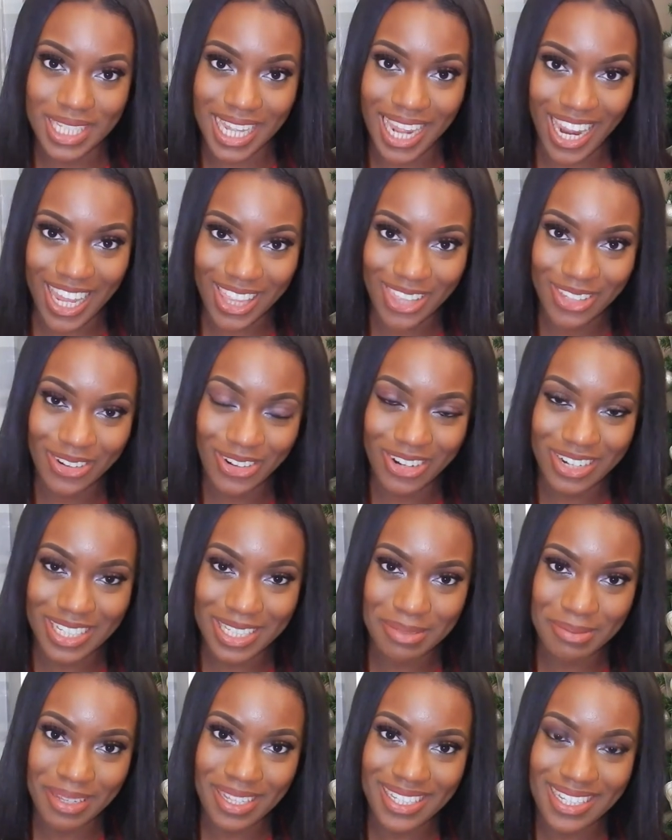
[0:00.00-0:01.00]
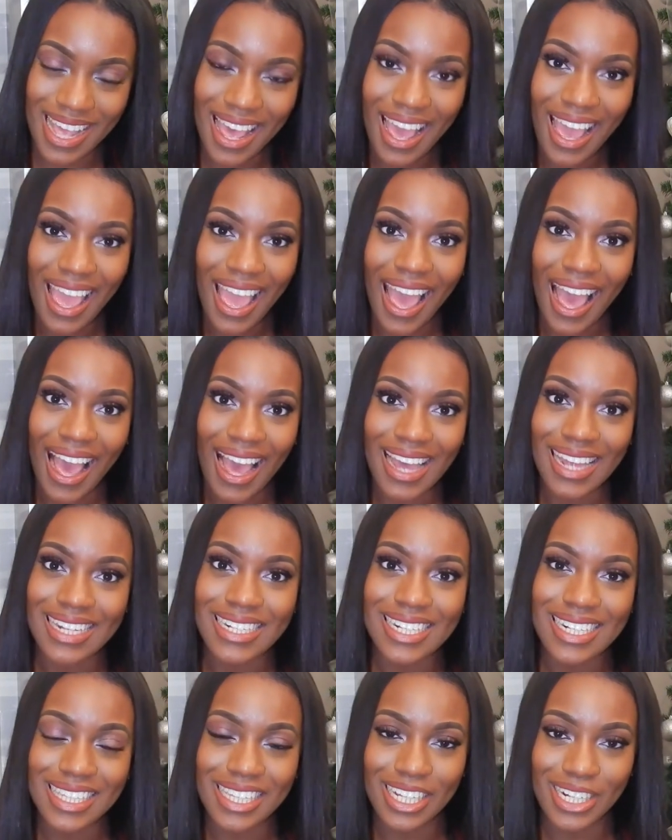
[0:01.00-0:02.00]
to get through Christmas
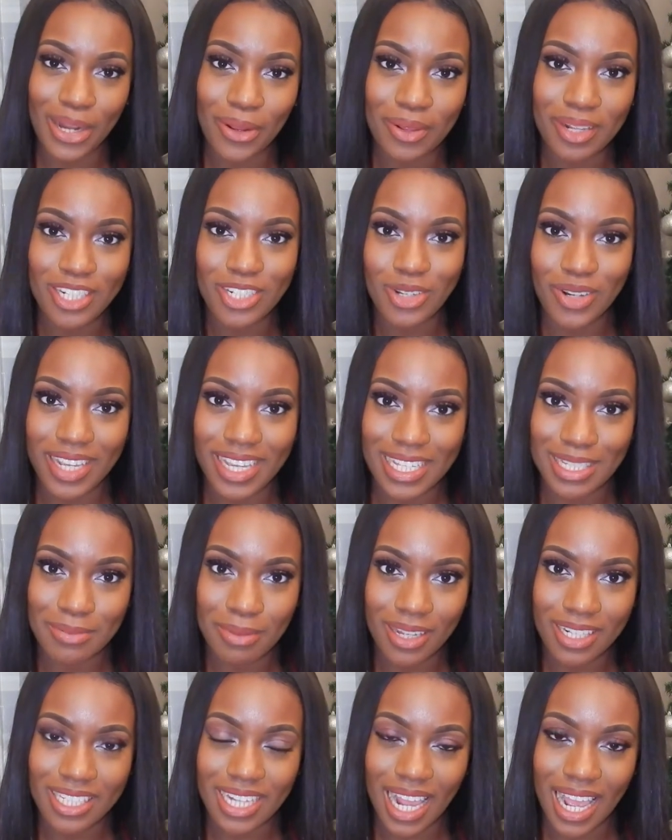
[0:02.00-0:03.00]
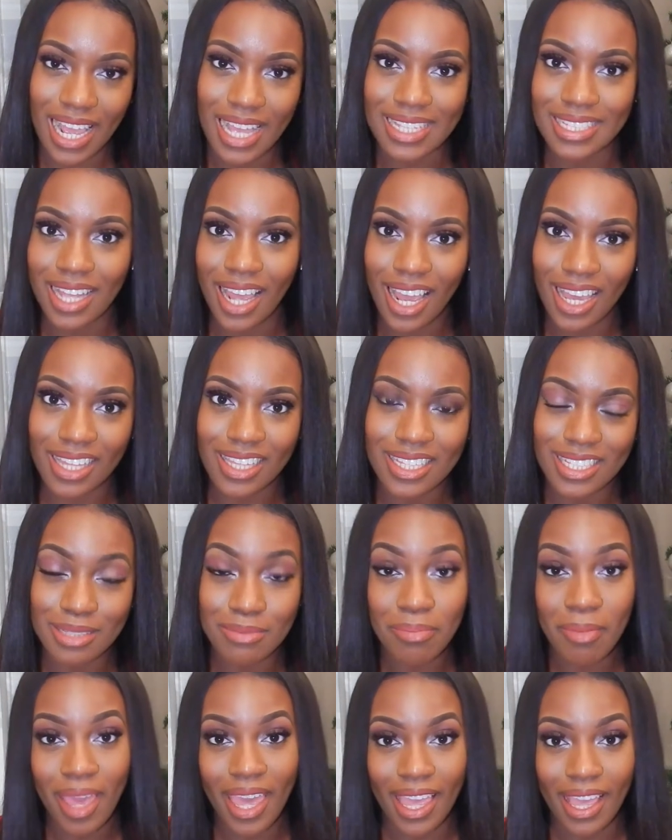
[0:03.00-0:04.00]
and they don't enjoy it as much much as
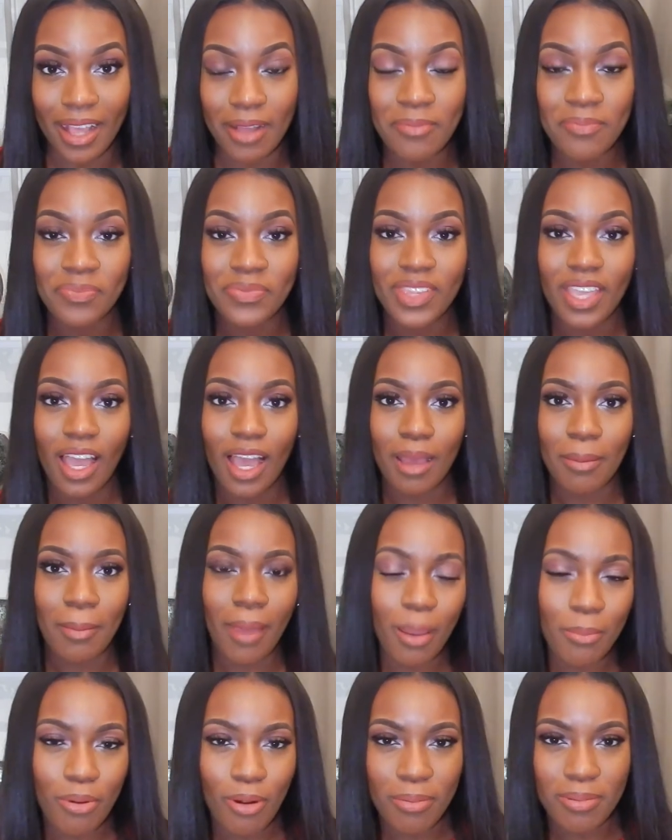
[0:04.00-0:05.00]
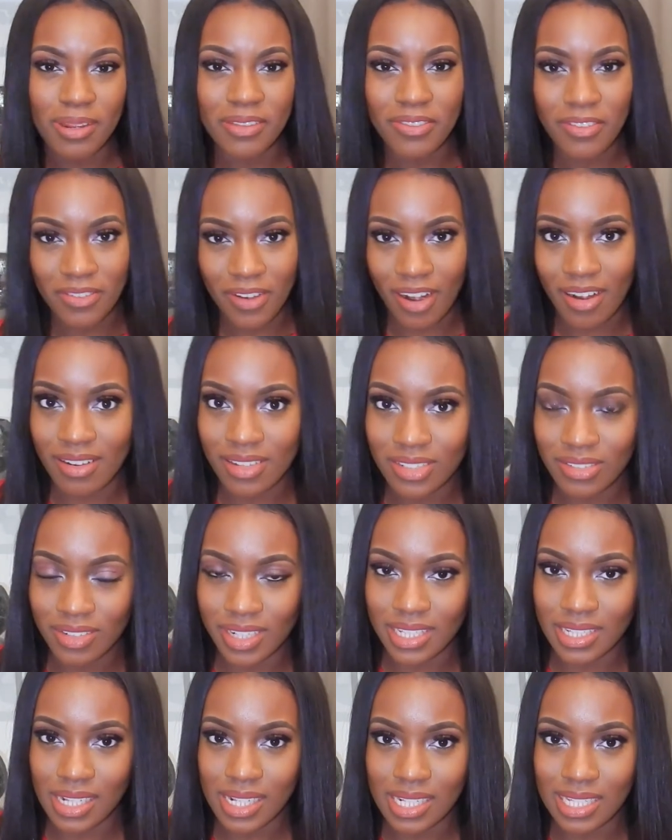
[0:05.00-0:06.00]
others may. Um, probably for various
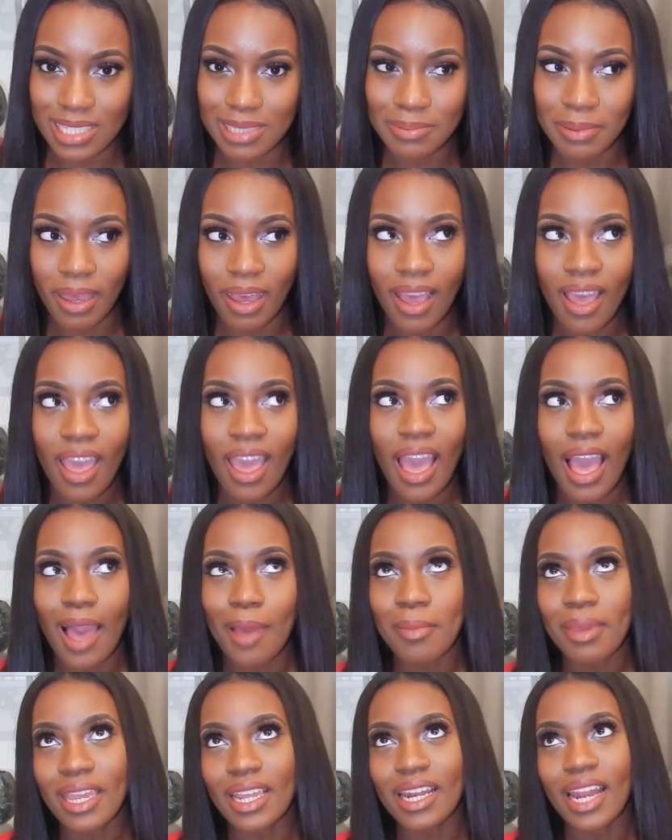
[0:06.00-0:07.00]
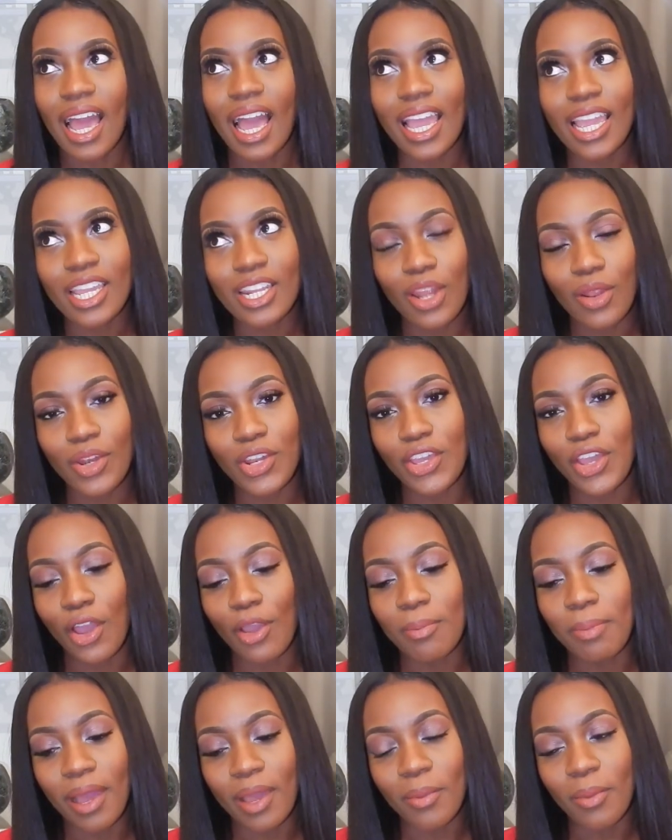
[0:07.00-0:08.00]
reasons but I mean I can only
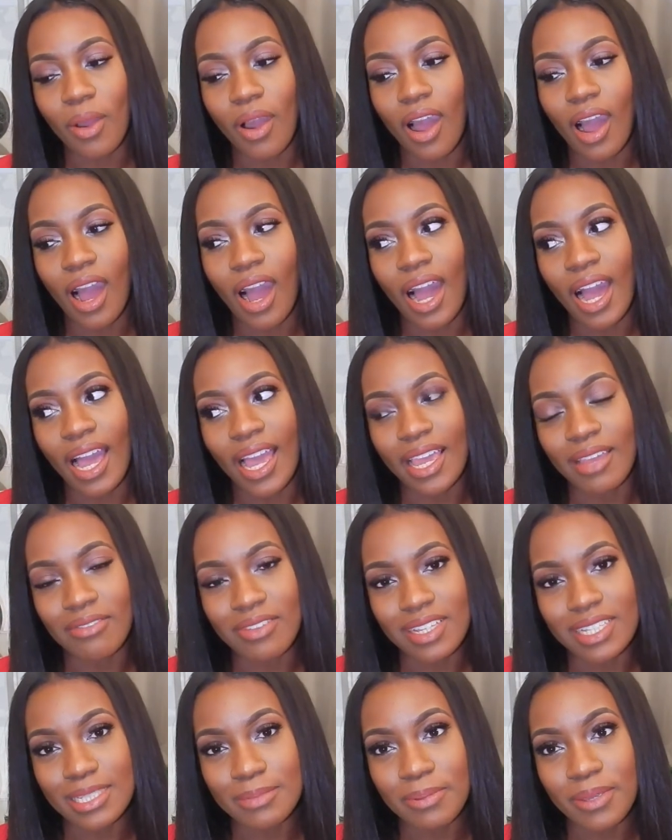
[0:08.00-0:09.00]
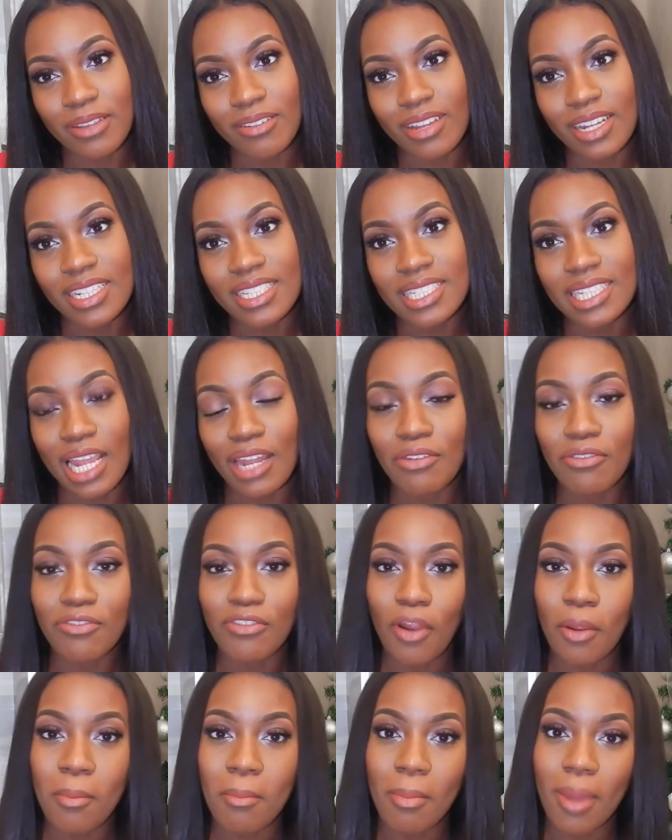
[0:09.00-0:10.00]
go by what I've experienced and
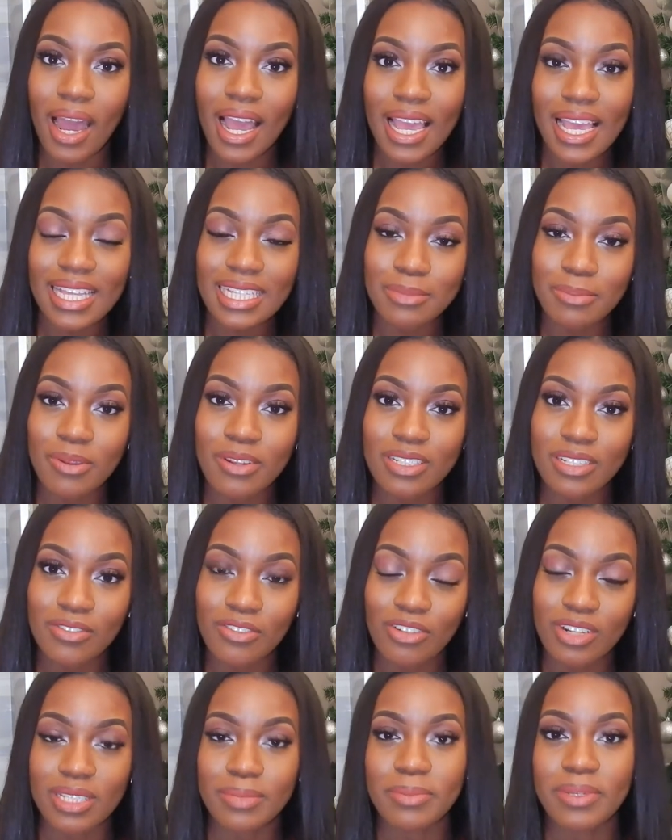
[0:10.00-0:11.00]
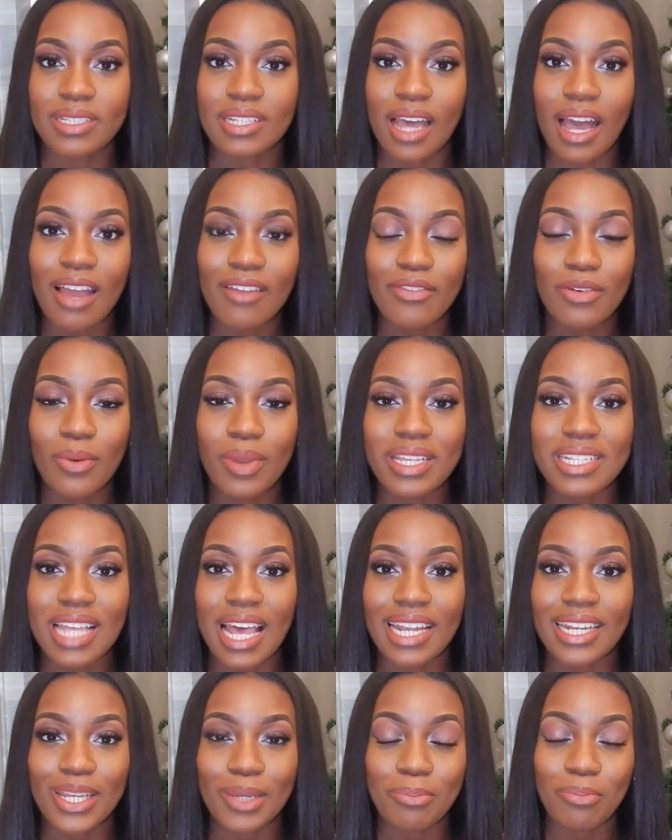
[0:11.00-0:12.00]
from my experience of Christmas I've always
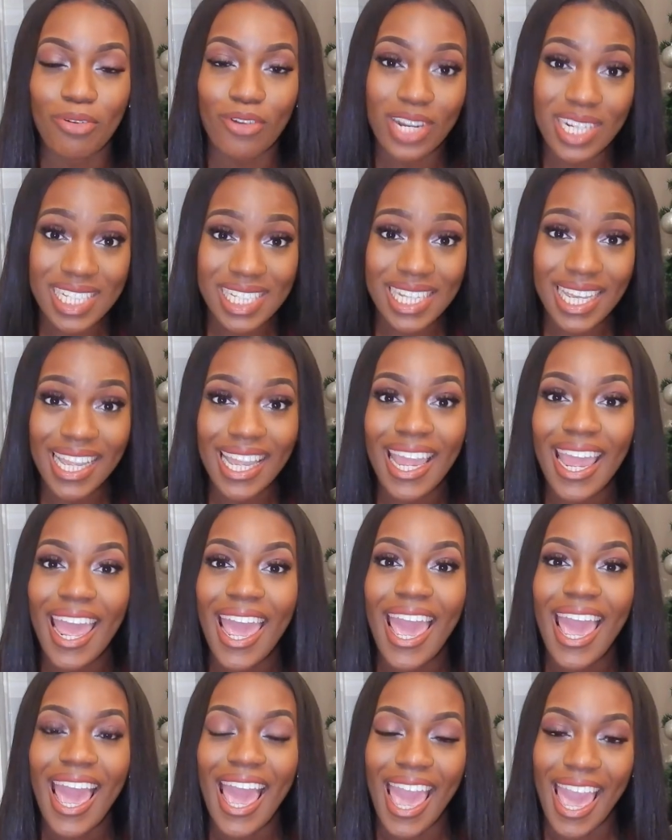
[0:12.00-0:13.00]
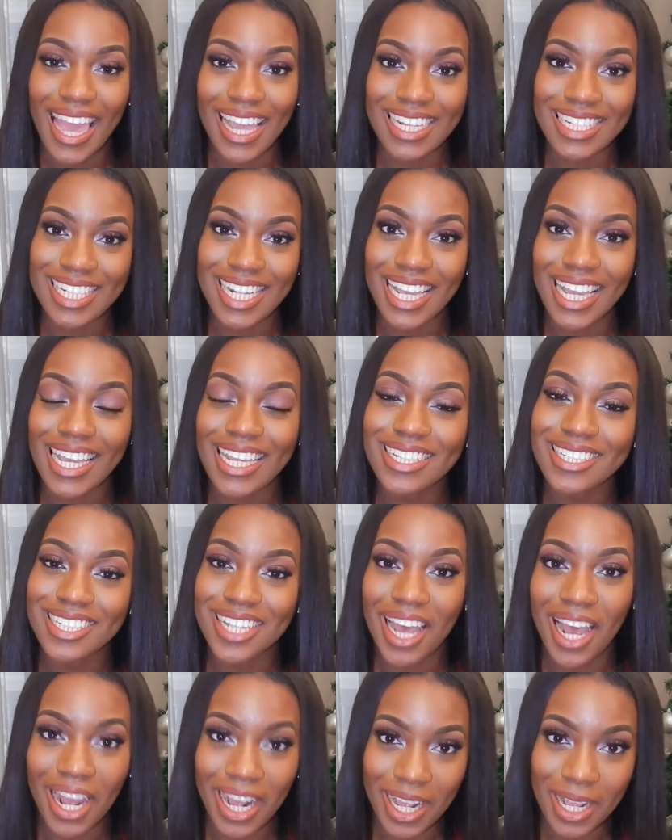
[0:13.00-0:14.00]
had a pretty hectic
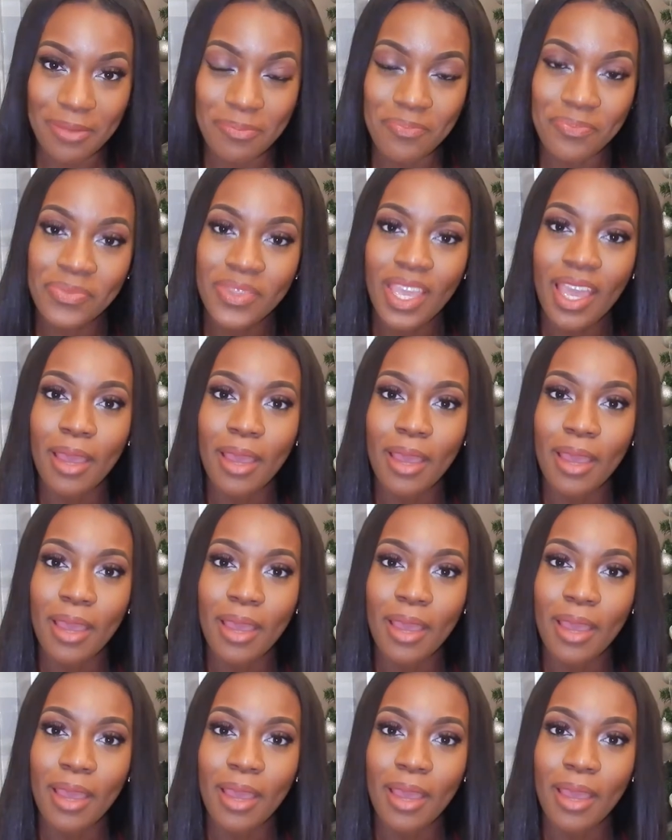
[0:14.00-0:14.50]
time.